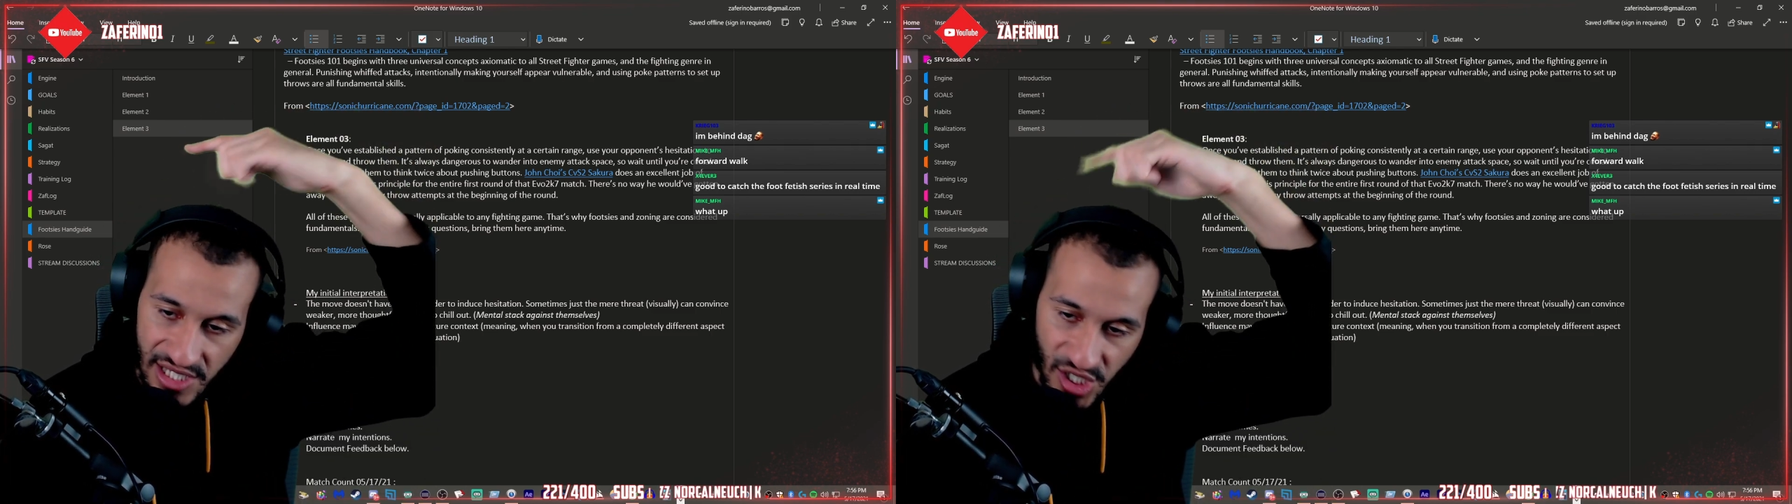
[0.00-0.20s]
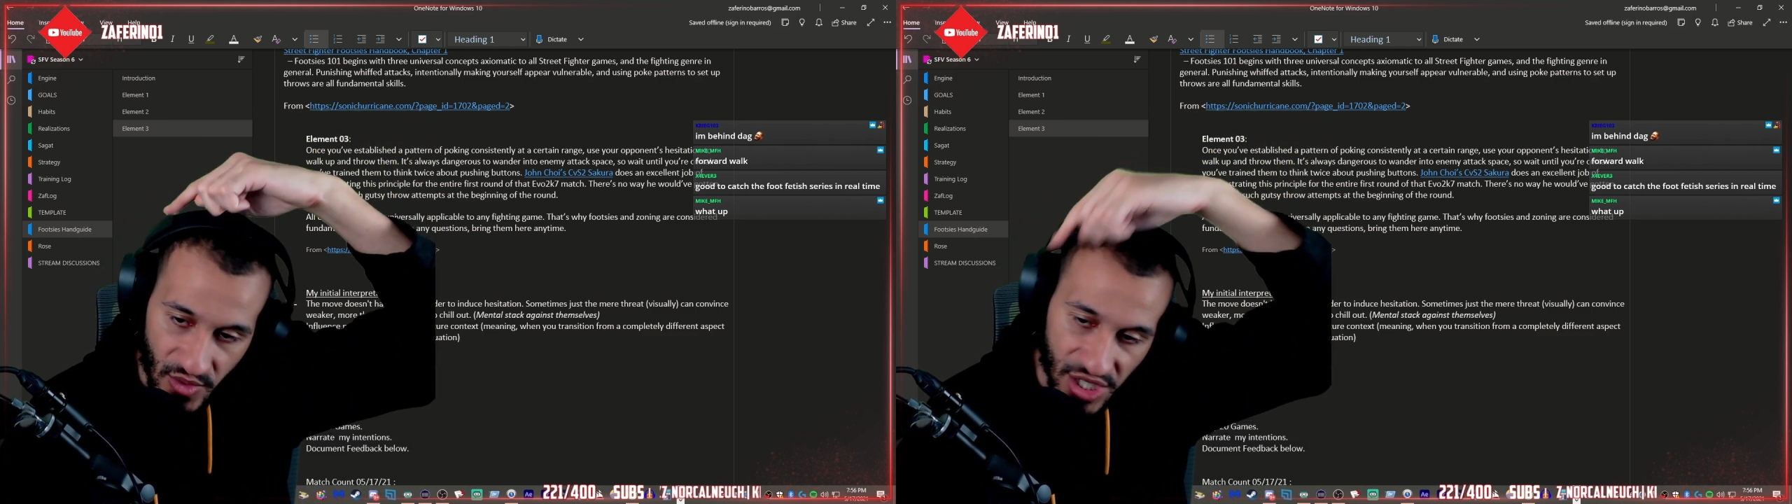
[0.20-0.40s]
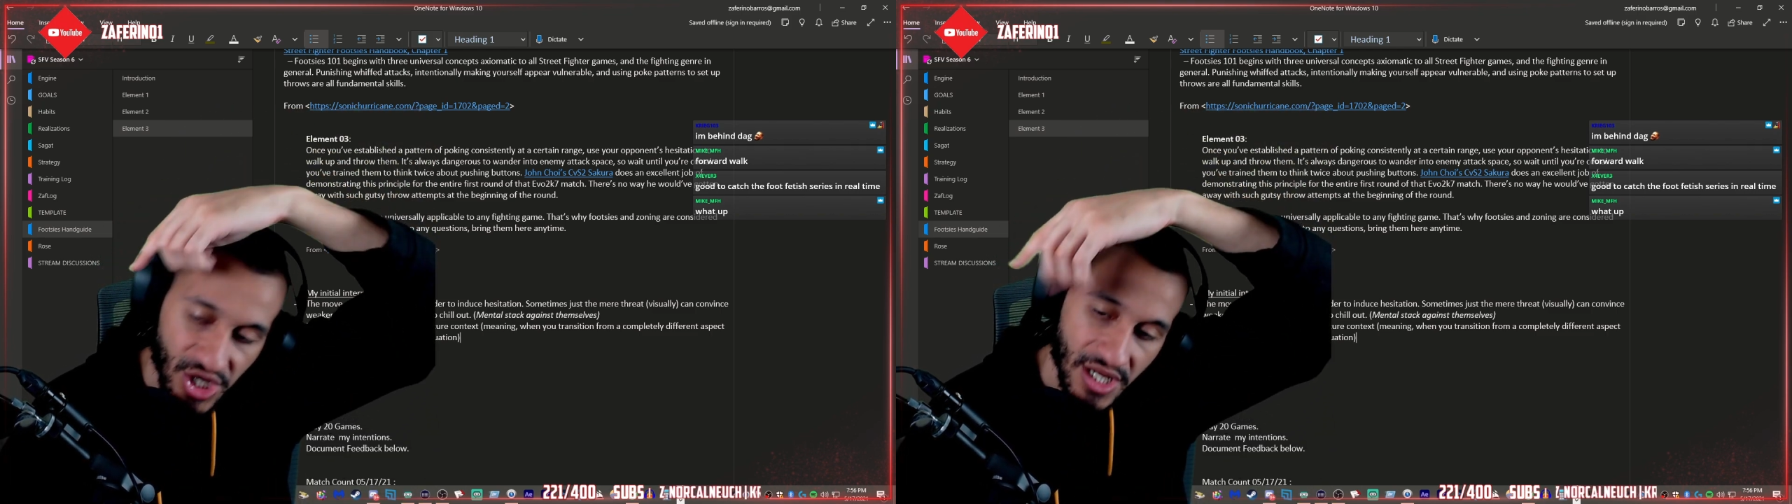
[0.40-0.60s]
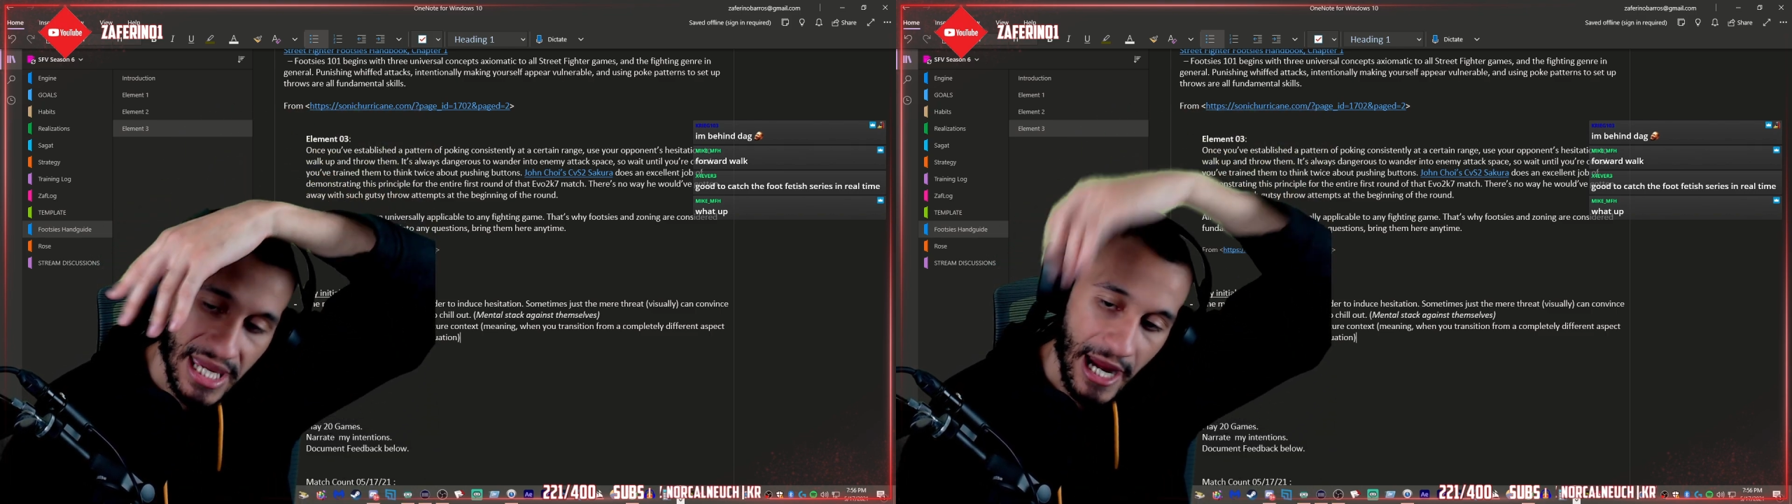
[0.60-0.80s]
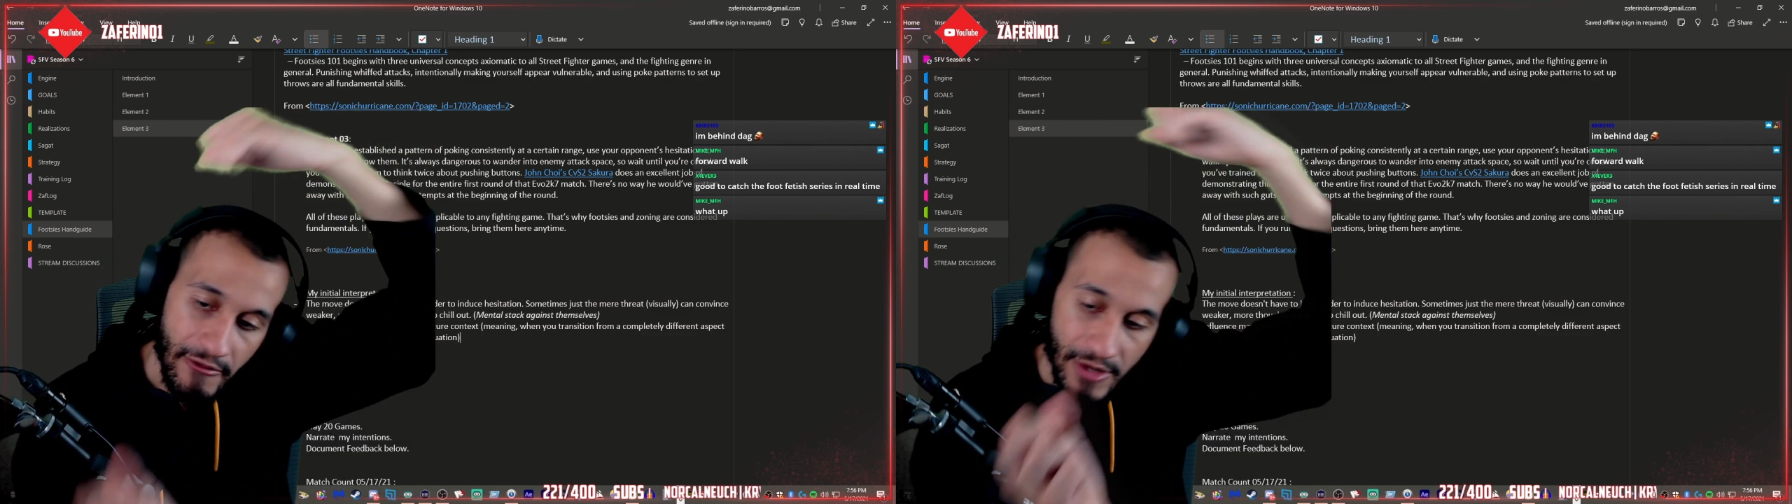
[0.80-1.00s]
situation
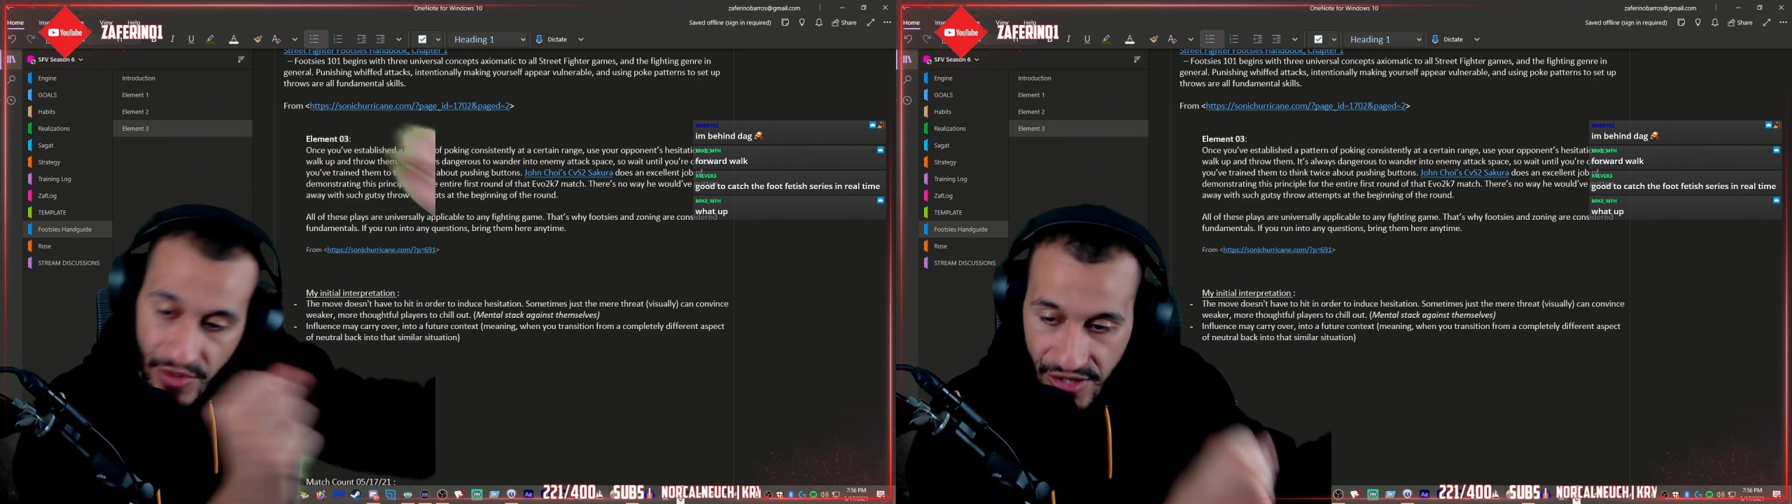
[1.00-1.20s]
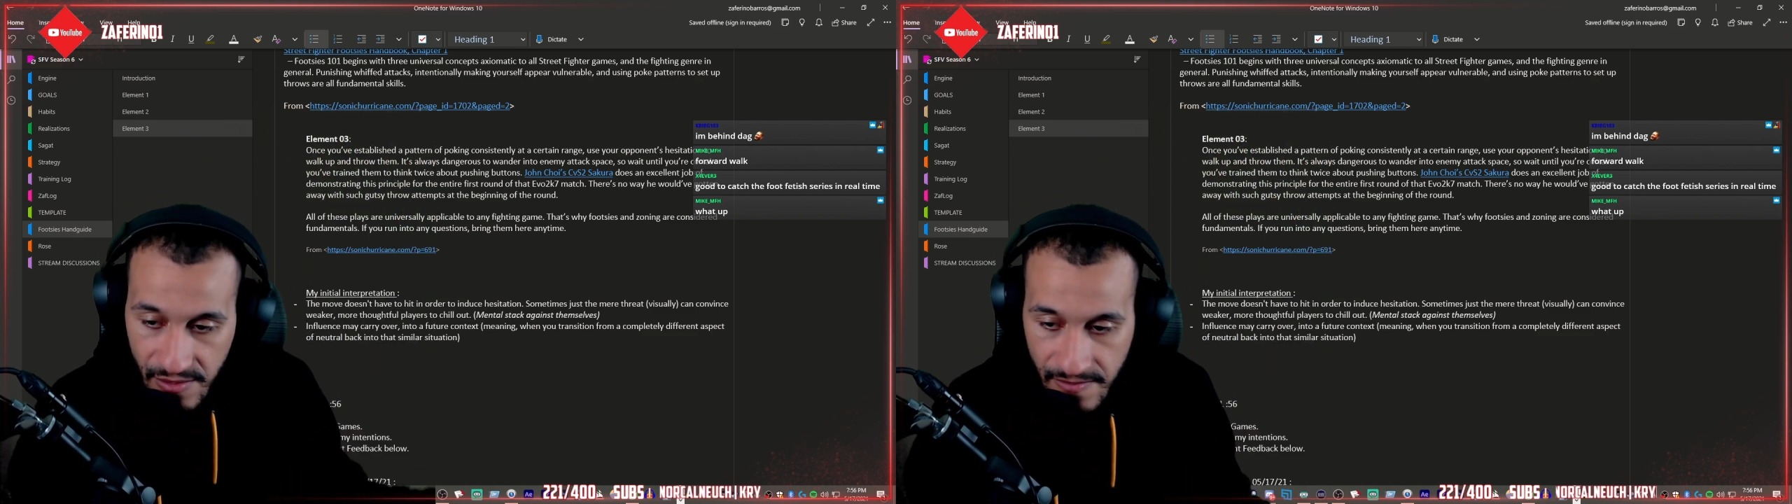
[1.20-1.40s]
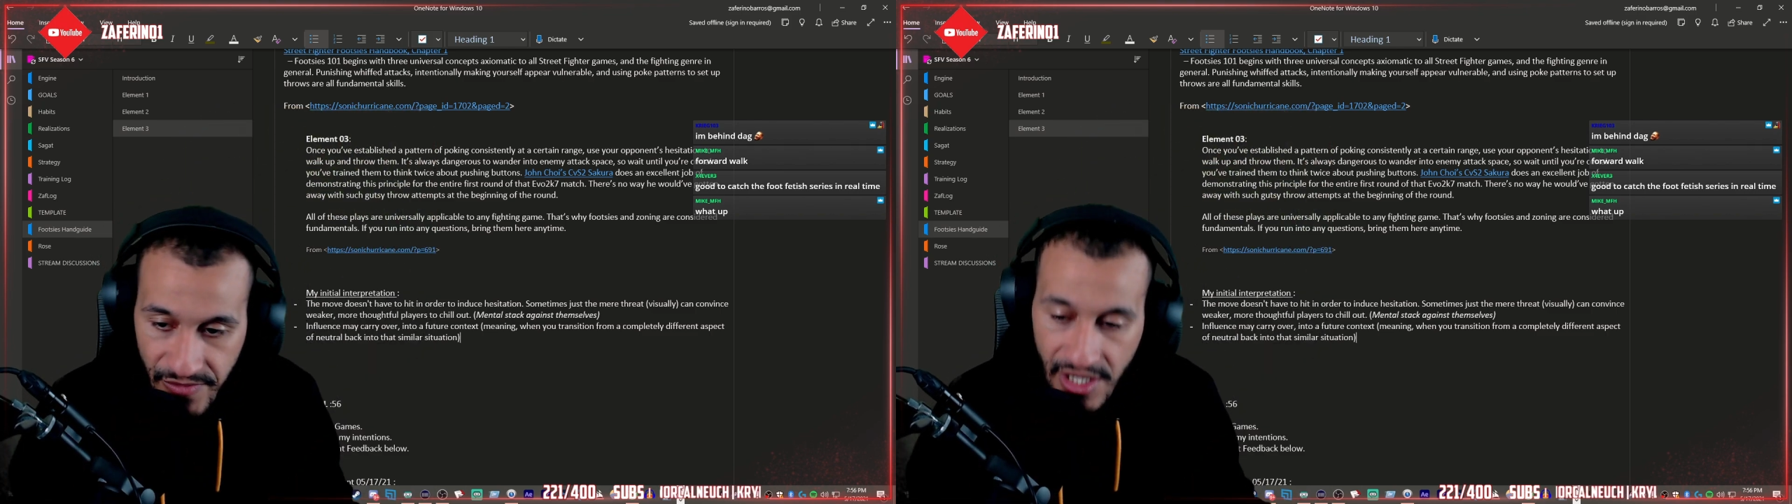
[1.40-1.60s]
carried with him